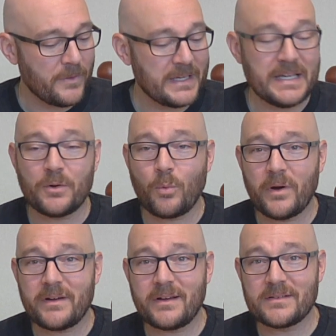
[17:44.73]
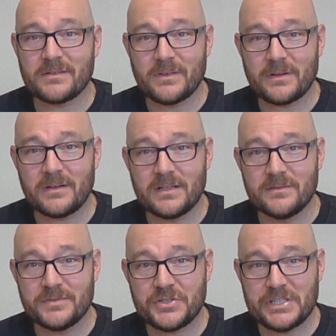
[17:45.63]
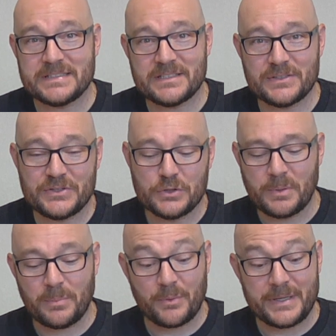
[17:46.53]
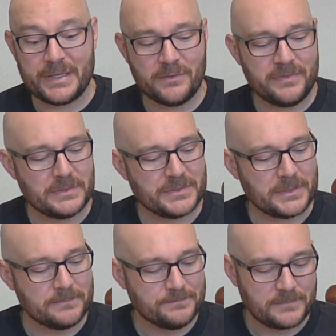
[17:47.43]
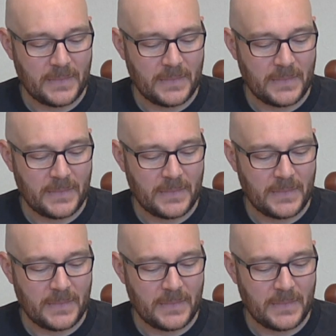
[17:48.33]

the inner workings of Schiit's Super Burrito filter,